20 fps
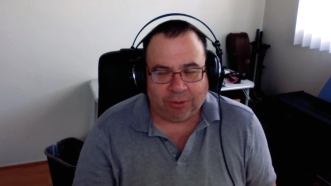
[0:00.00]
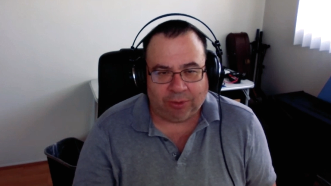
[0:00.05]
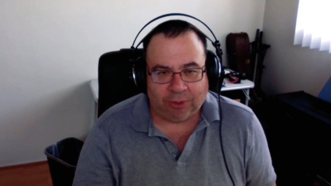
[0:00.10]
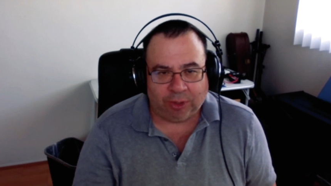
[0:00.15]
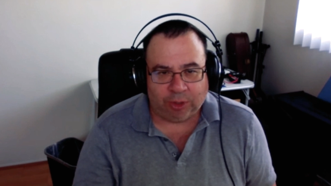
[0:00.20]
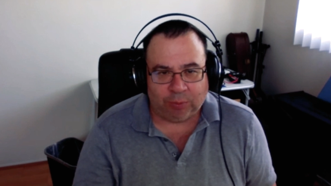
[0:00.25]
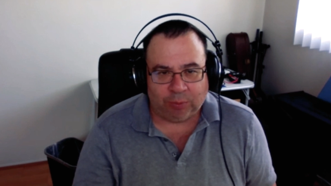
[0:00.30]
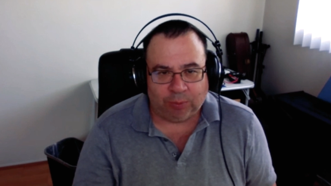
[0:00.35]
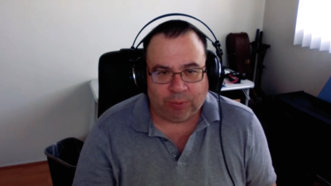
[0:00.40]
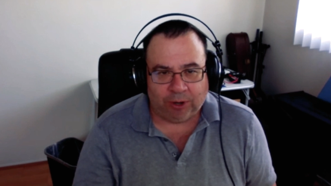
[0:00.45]
a
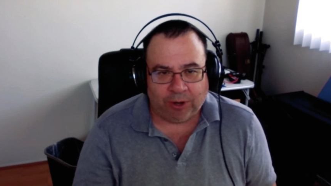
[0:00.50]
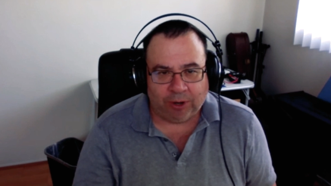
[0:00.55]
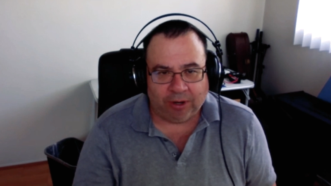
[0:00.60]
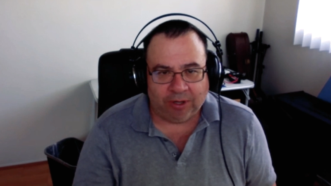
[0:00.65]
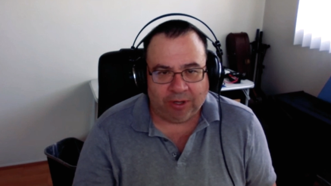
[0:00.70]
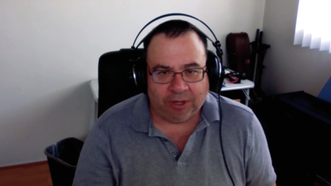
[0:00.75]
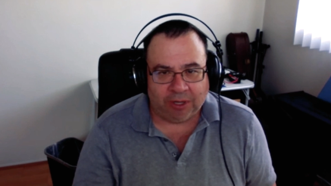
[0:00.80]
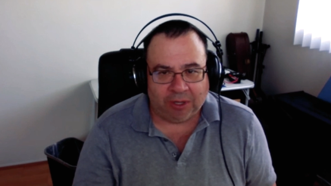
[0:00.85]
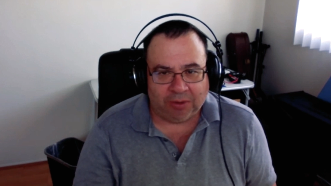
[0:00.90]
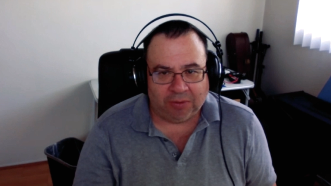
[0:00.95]
critical part
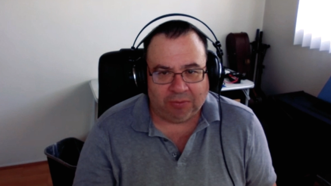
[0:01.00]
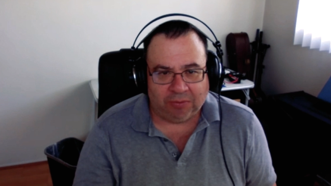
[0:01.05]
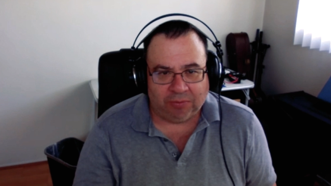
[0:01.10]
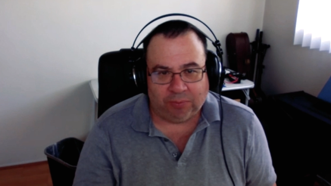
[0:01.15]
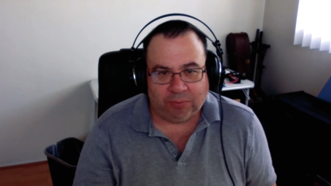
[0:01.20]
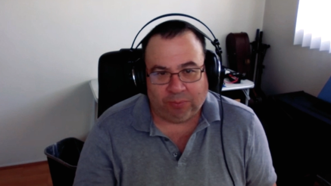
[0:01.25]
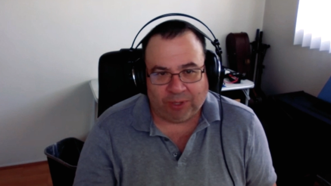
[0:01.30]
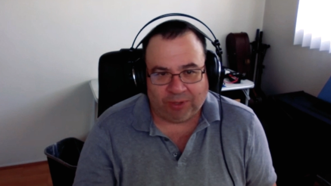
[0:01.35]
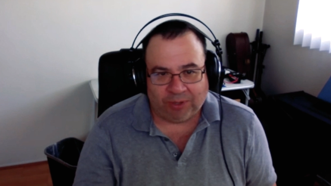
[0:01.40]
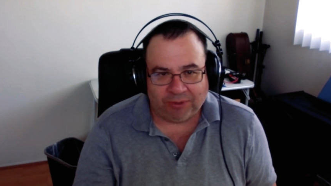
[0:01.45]
of
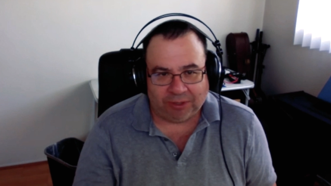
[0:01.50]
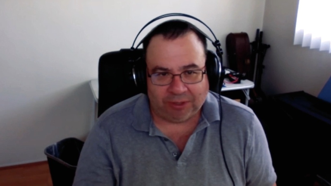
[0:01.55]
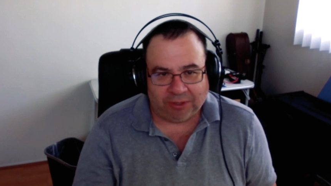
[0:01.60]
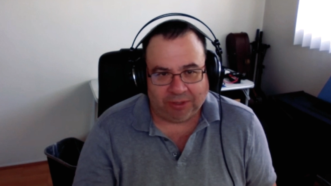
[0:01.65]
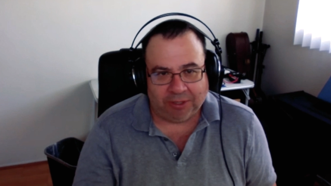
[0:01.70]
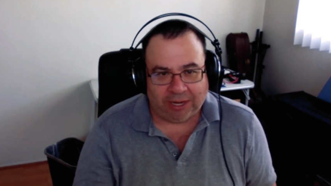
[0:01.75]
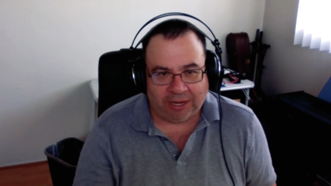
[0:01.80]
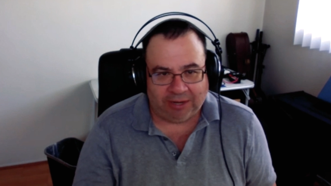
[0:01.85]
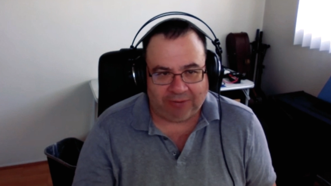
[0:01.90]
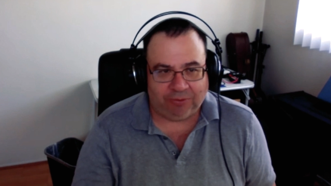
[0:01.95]

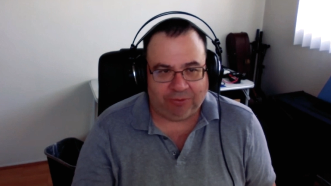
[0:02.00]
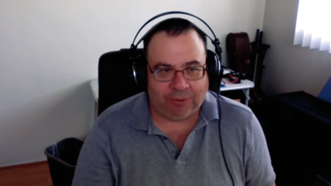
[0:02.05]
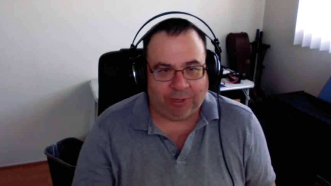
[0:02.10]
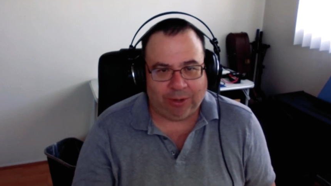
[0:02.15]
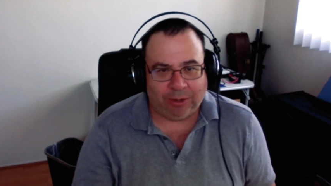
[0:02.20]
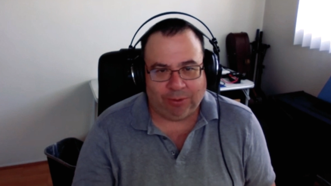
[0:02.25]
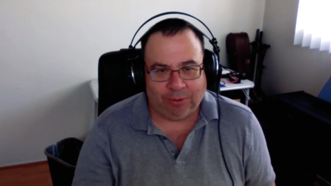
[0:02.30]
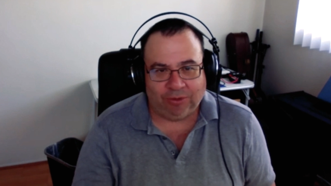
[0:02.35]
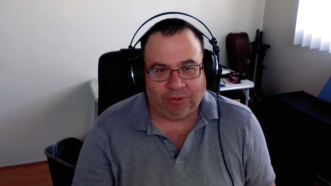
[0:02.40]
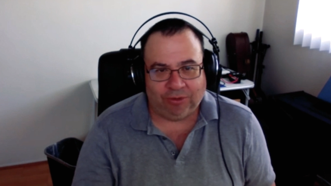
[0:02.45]
basically after
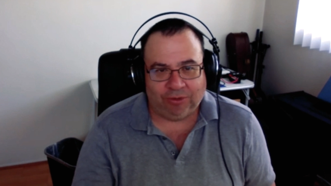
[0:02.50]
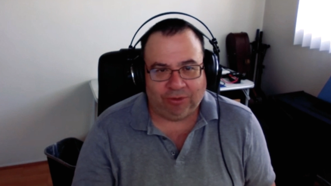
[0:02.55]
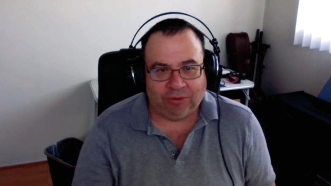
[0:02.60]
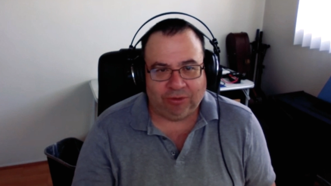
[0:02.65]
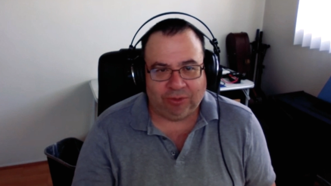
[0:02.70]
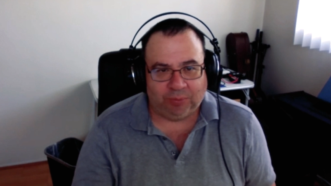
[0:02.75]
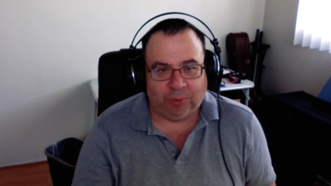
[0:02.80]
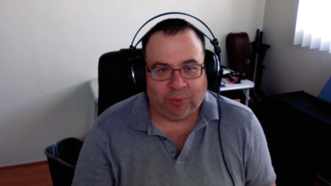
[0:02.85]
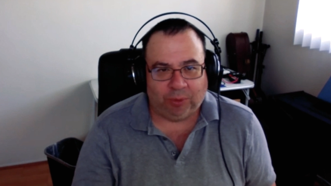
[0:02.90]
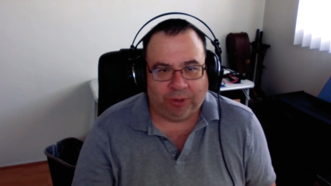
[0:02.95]
hours
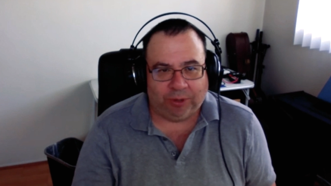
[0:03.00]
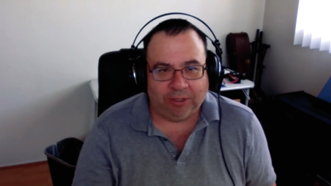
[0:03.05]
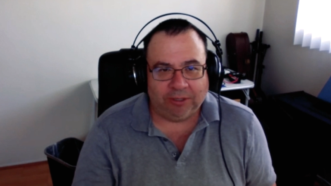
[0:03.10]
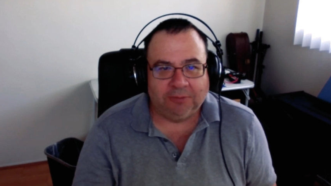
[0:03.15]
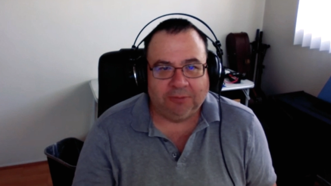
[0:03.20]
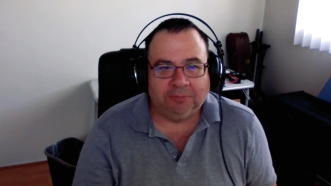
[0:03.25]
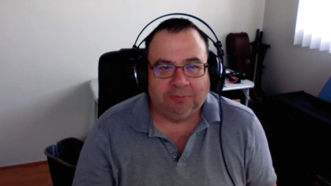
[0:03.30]
support.